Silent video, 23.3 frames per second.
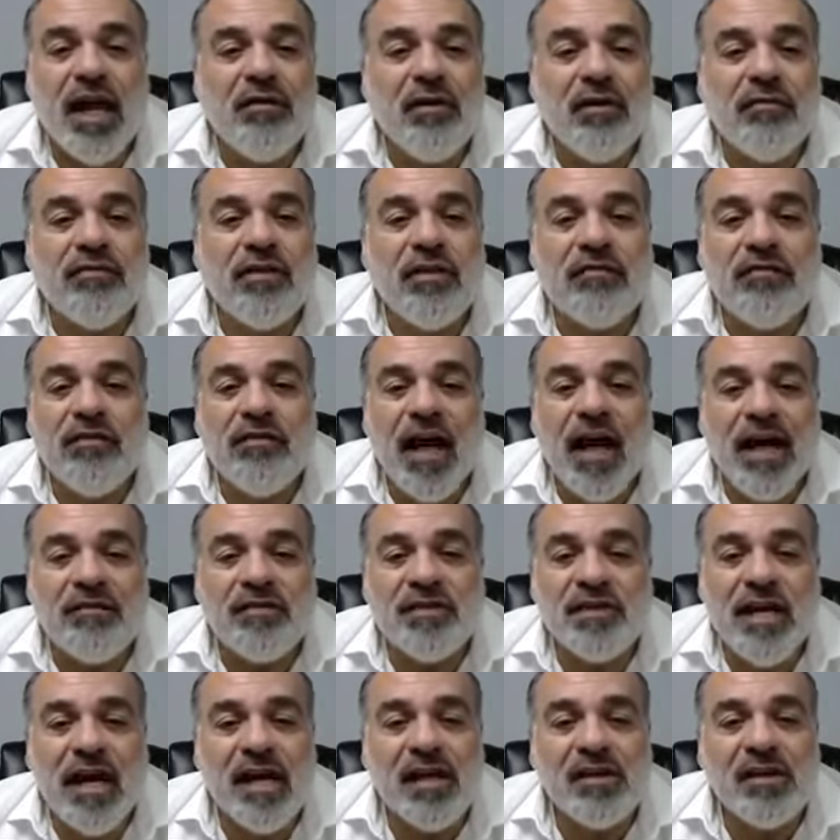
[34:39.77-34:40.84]
if the 5
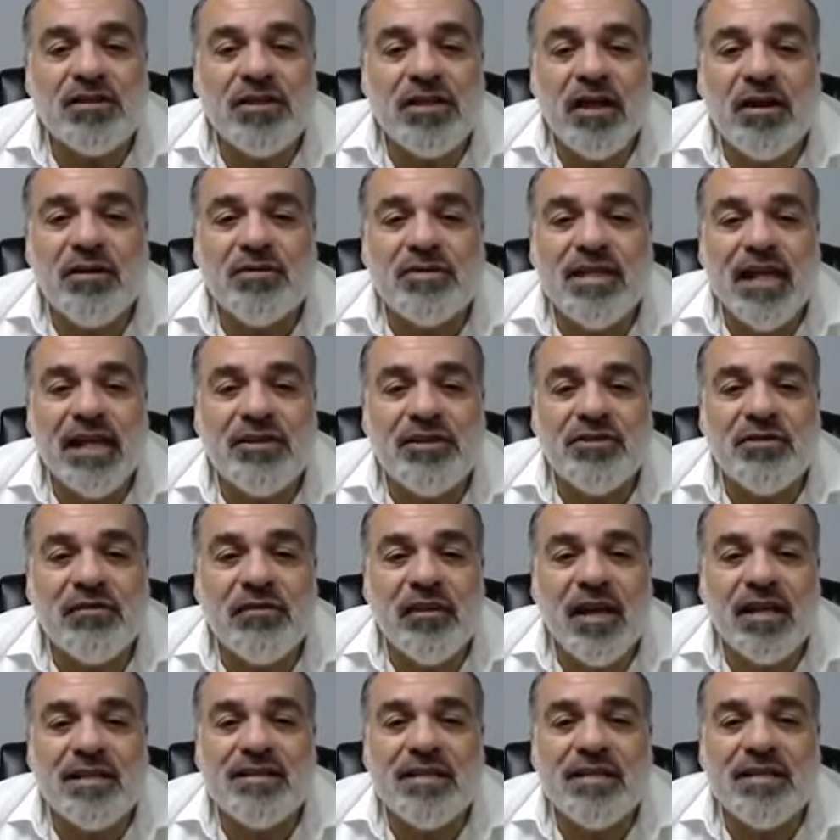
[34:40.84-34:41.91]
scale shows that you've
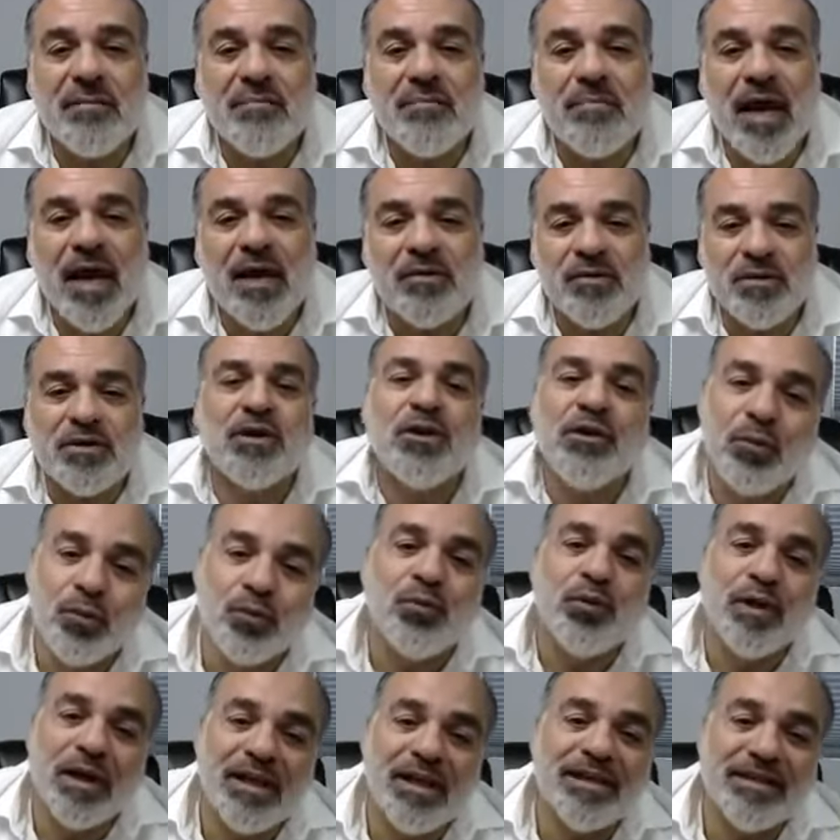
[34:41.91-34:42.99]
lost 10 pounds, you
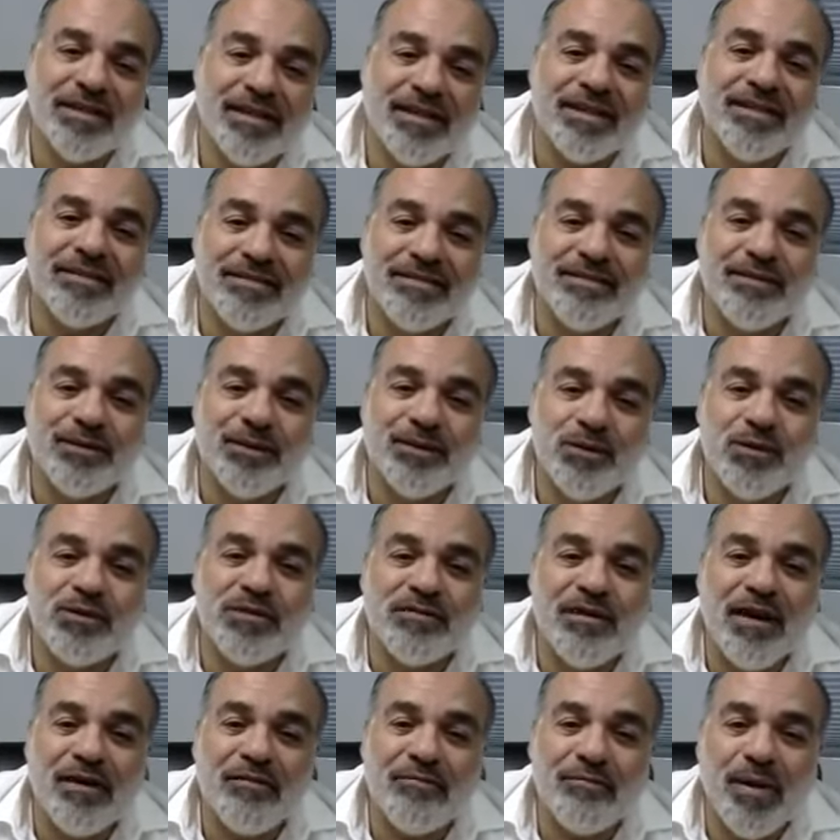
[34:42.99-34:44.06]
really did lose
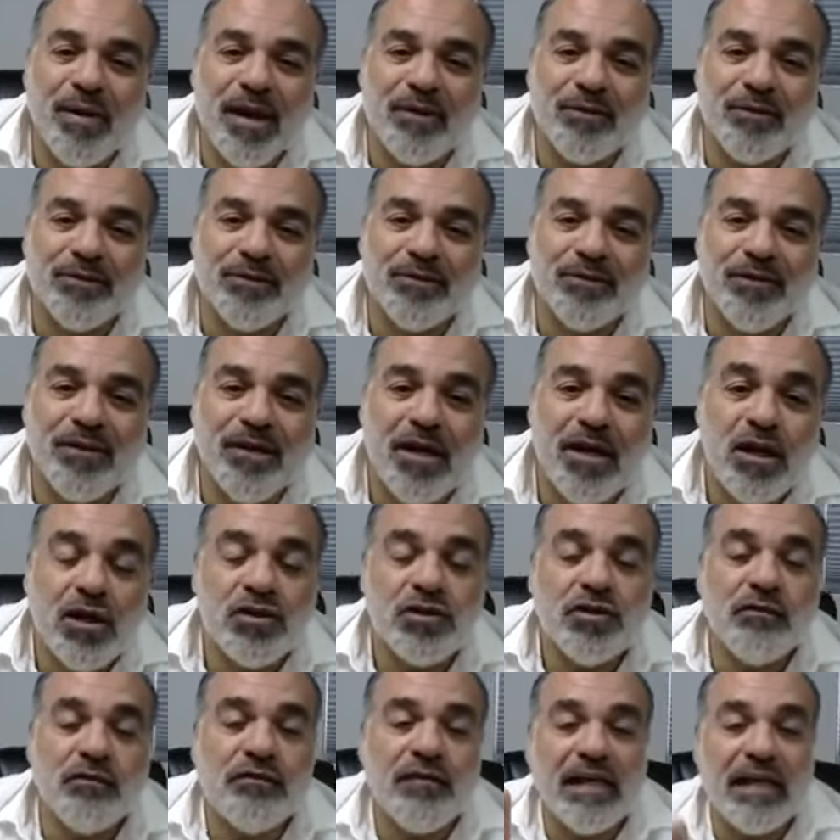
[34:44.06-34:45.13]
5 pounds.
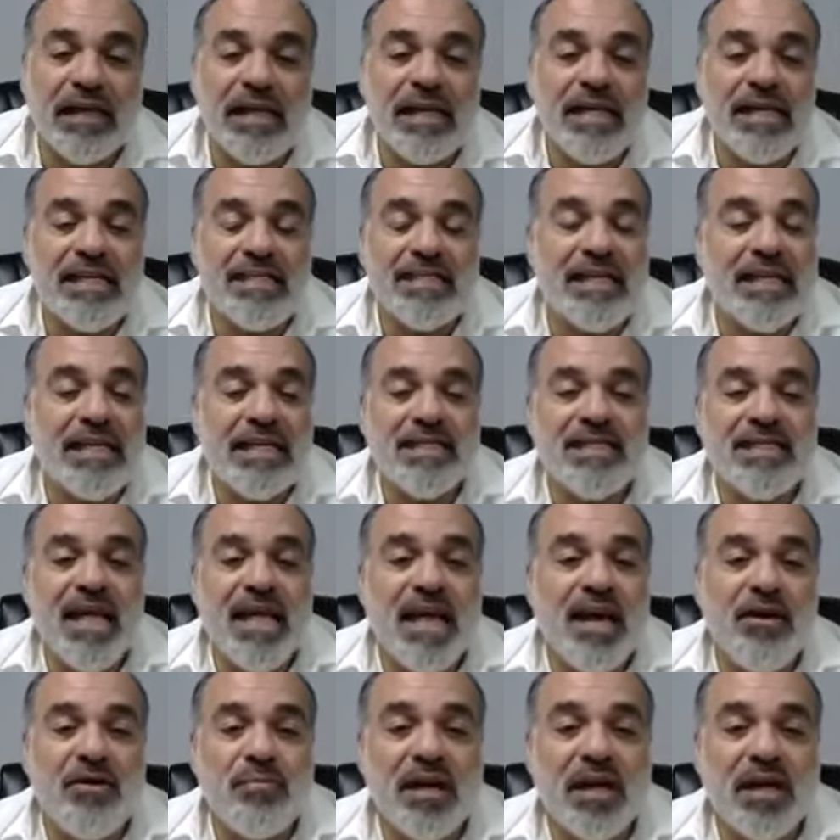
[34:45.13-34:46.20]
So validity is
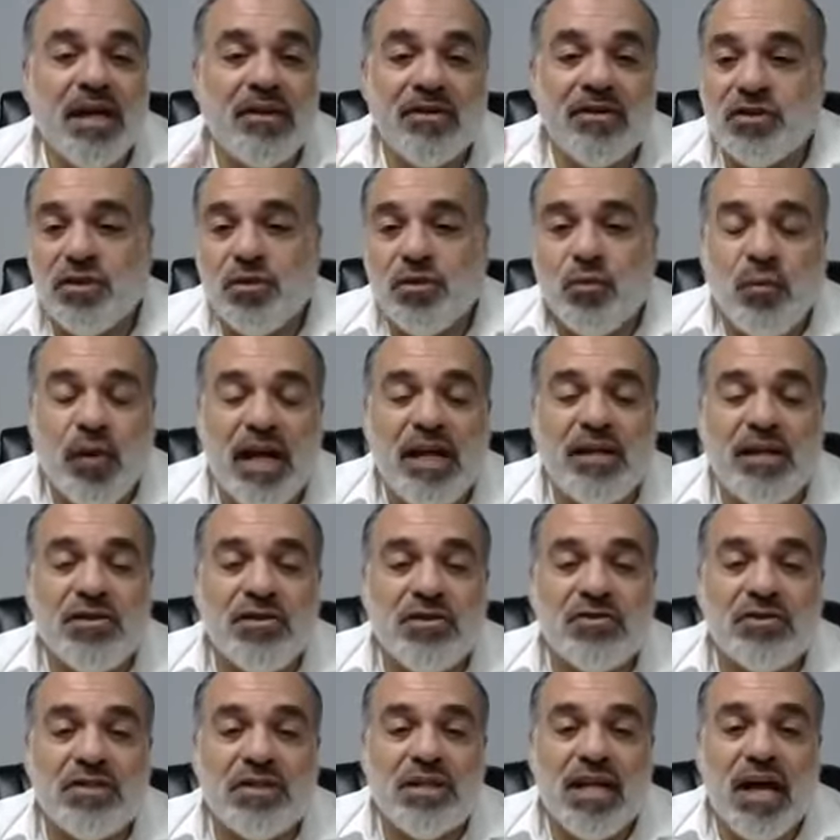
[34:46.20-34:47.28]
there because you weighed
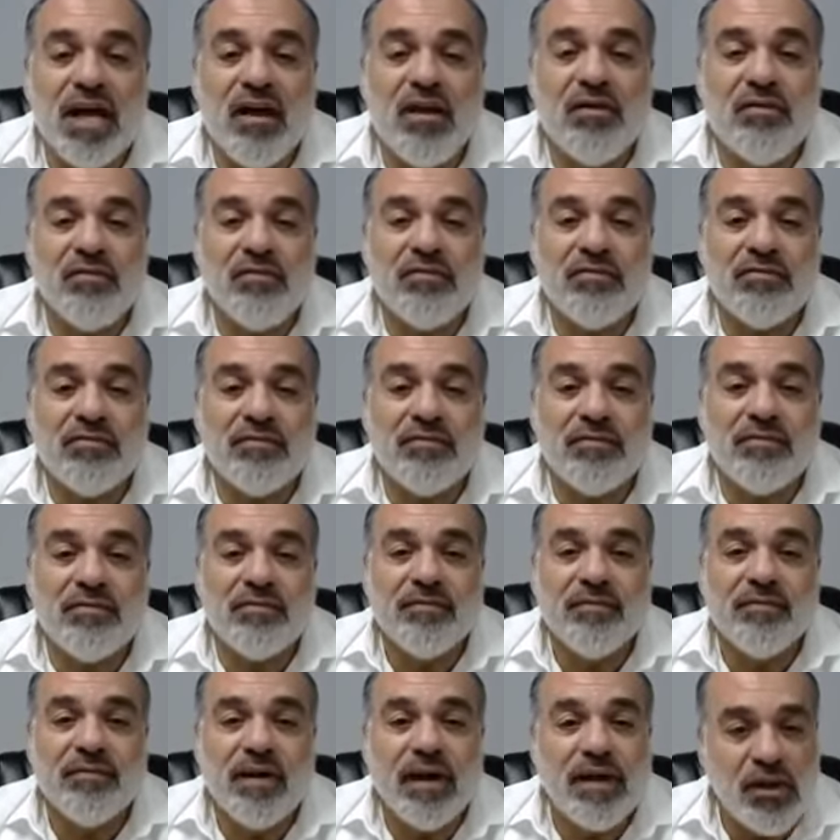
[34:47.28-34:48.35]
yourself
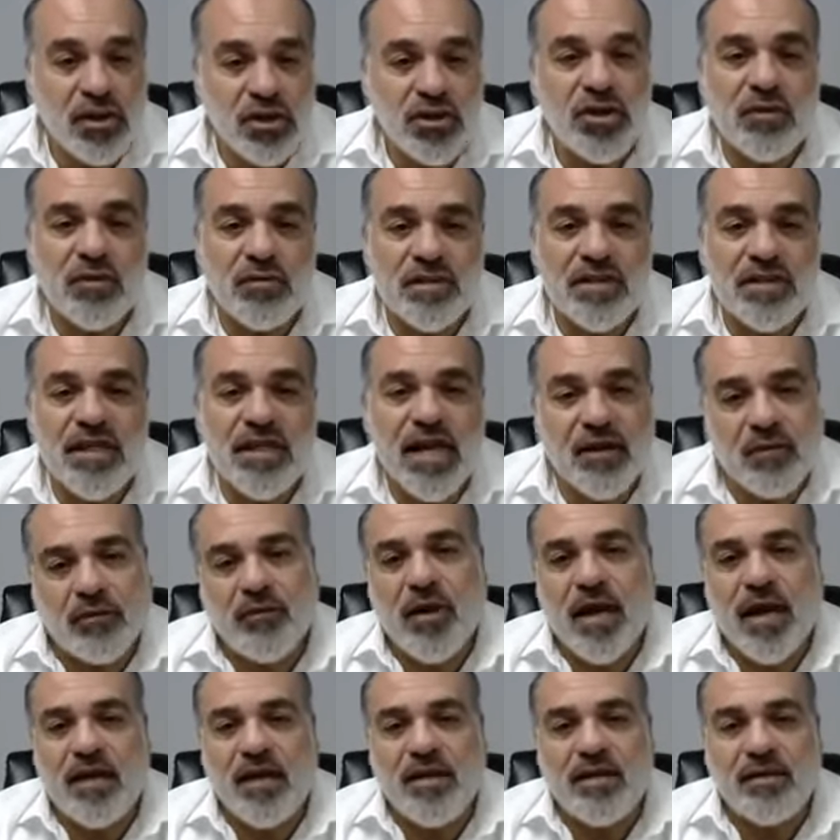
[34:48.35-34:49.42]
and it shows 10,
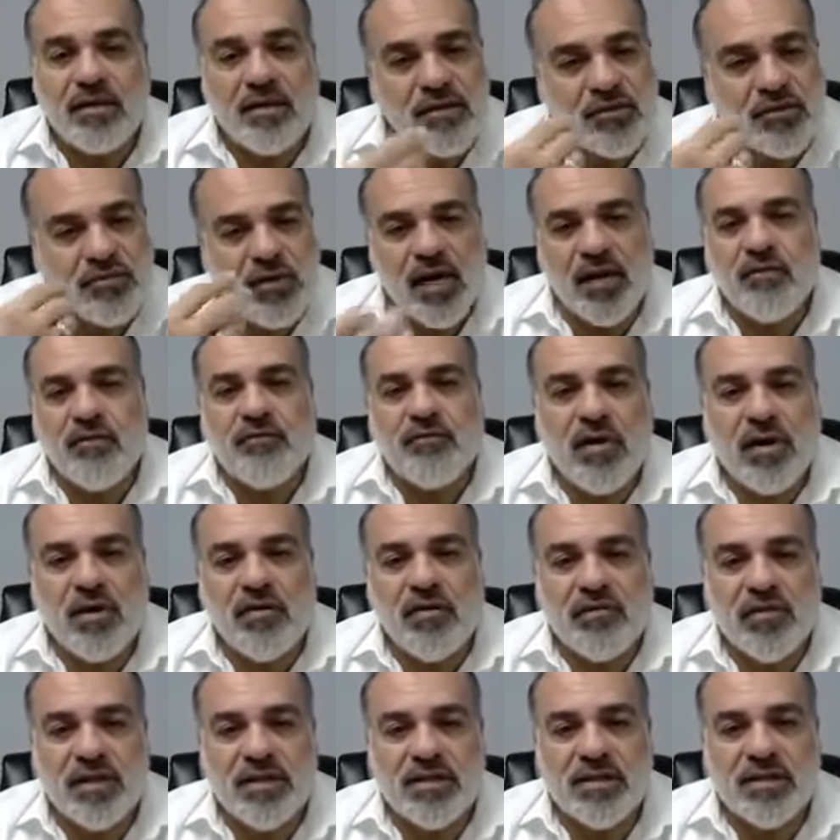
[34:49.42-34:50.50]
right? It's right in front
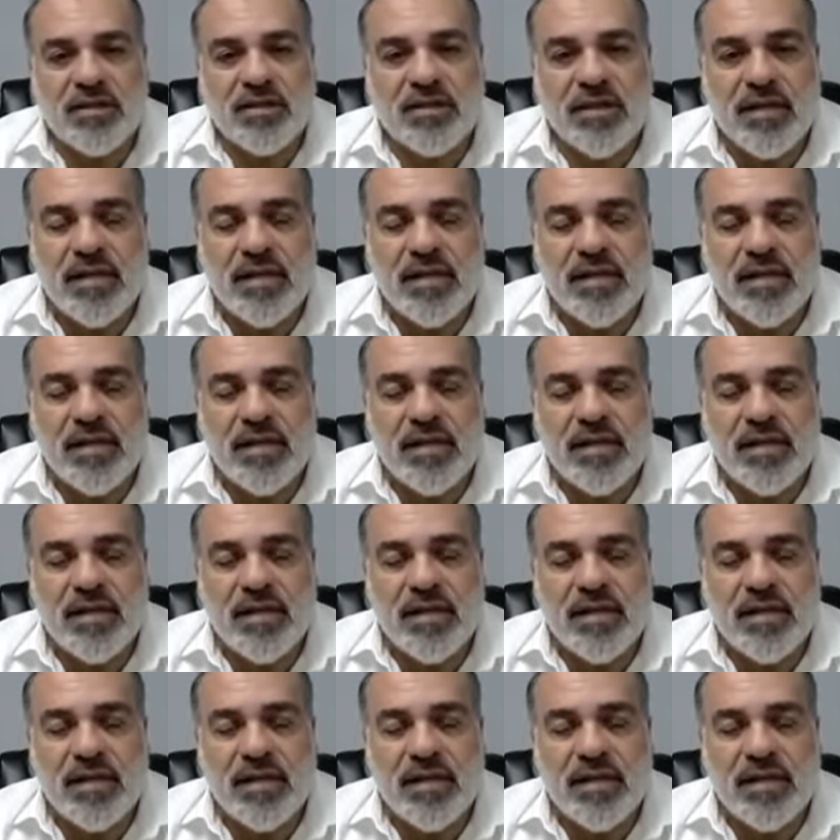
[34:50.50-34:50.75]
of us.